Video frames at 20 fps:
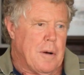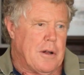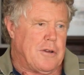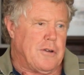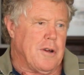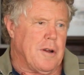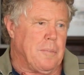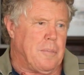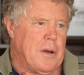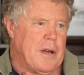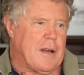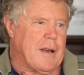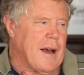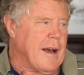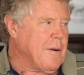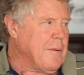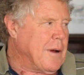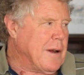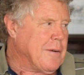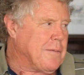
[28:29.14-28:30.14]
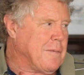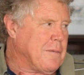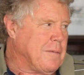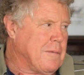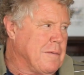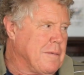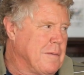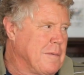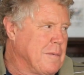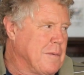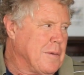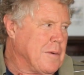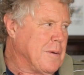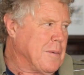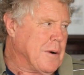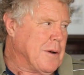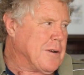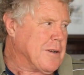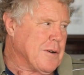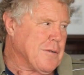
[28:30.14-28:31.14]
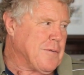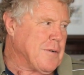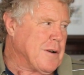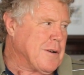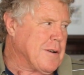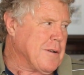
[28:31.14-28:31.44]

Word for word: But you and P K went, were different